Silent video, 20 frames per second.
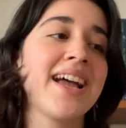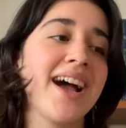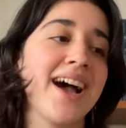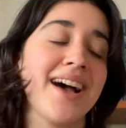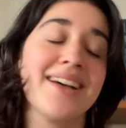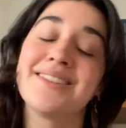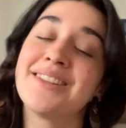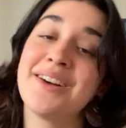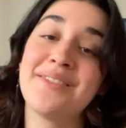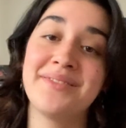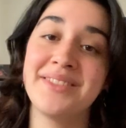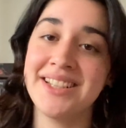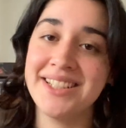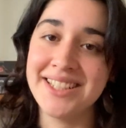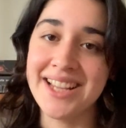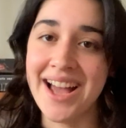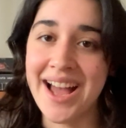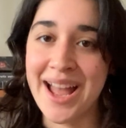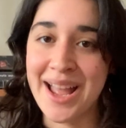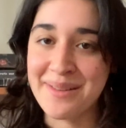a lovely
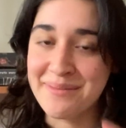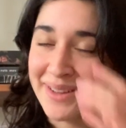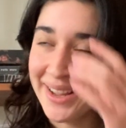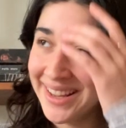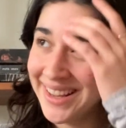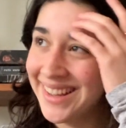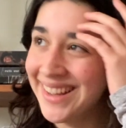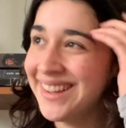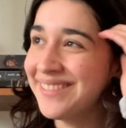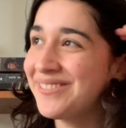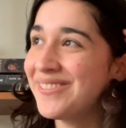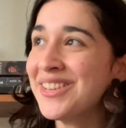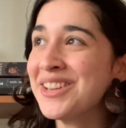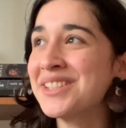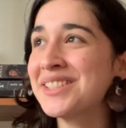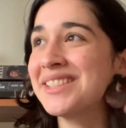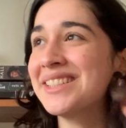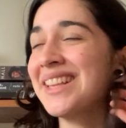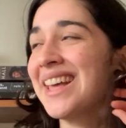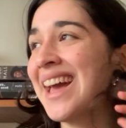time. It
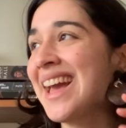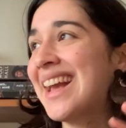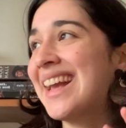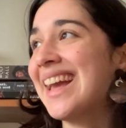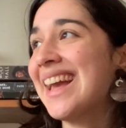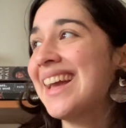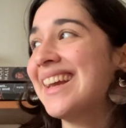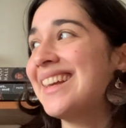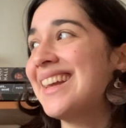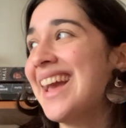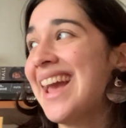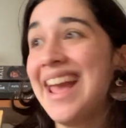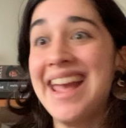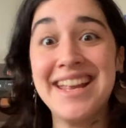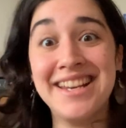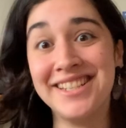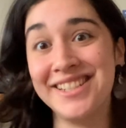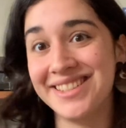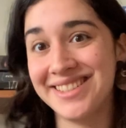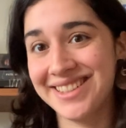feels like
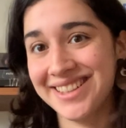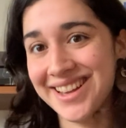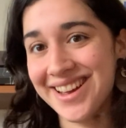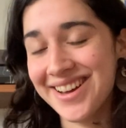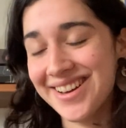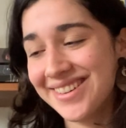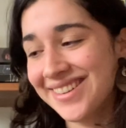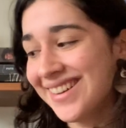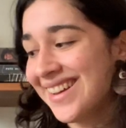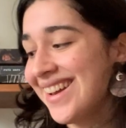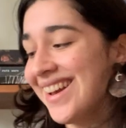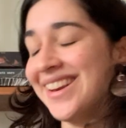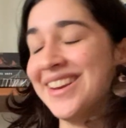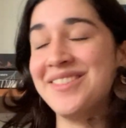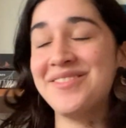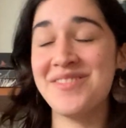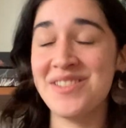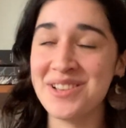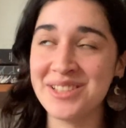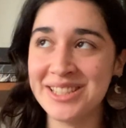ages ago, and
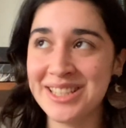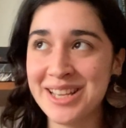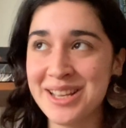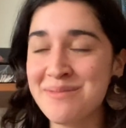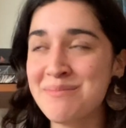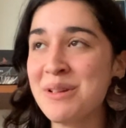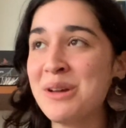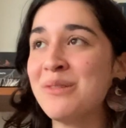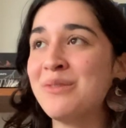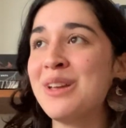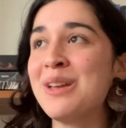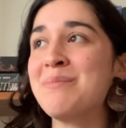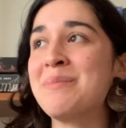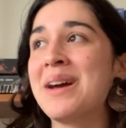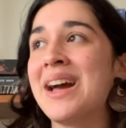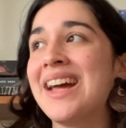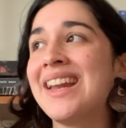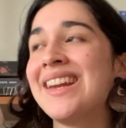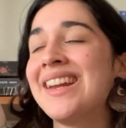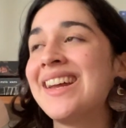it feels like a movie,
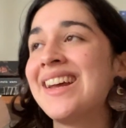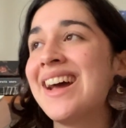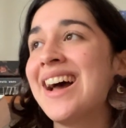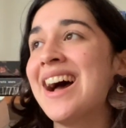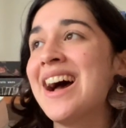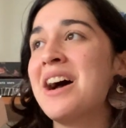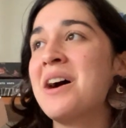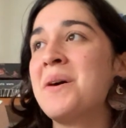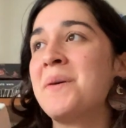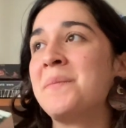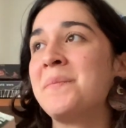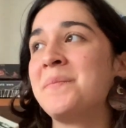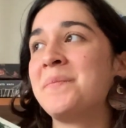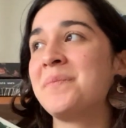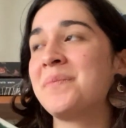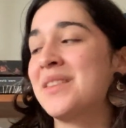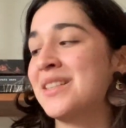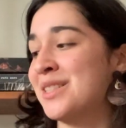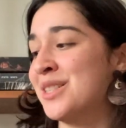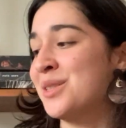but
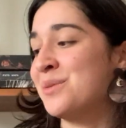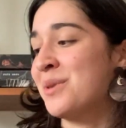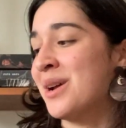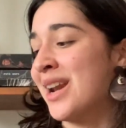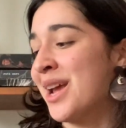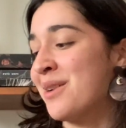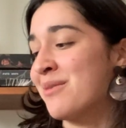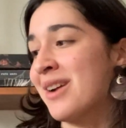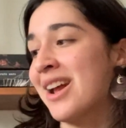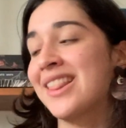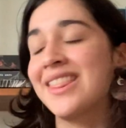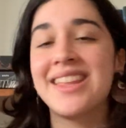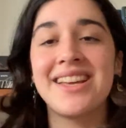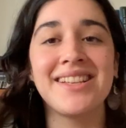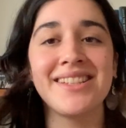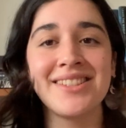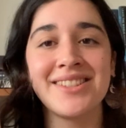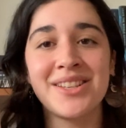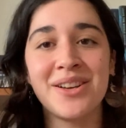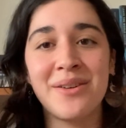this is when I read
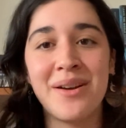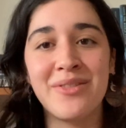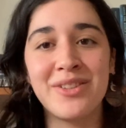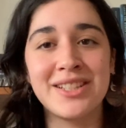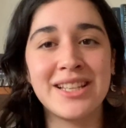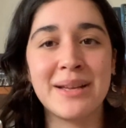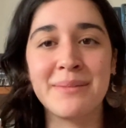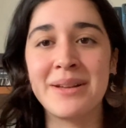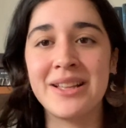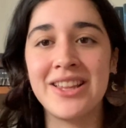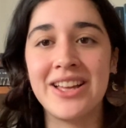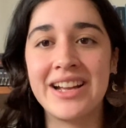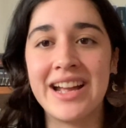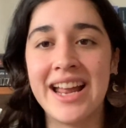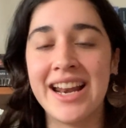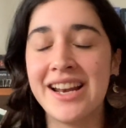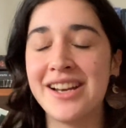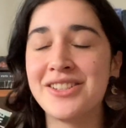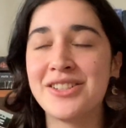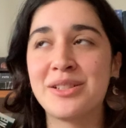this. So every time I look
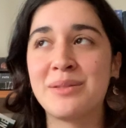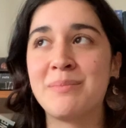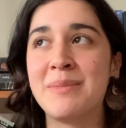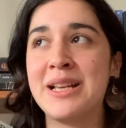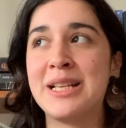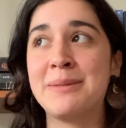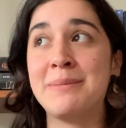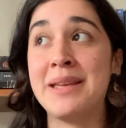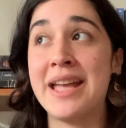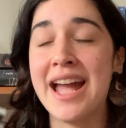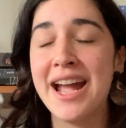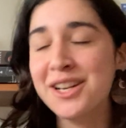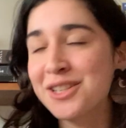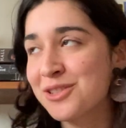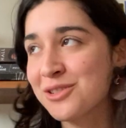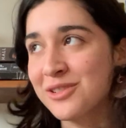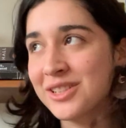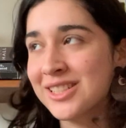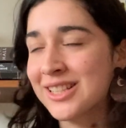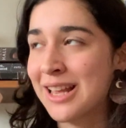at it, it just makes me
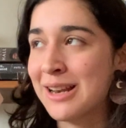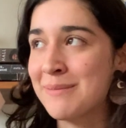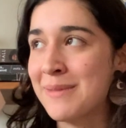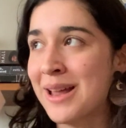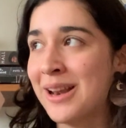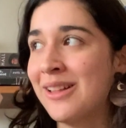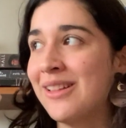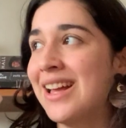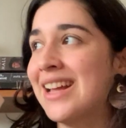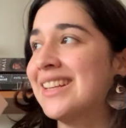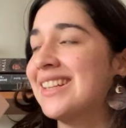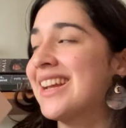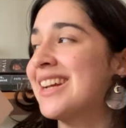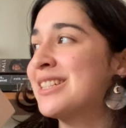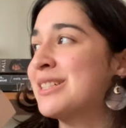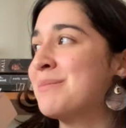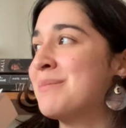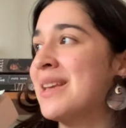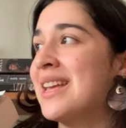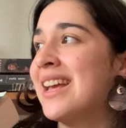extra sentimental and
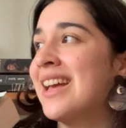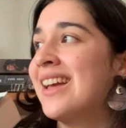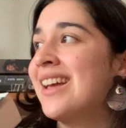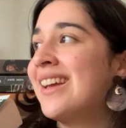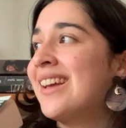gets me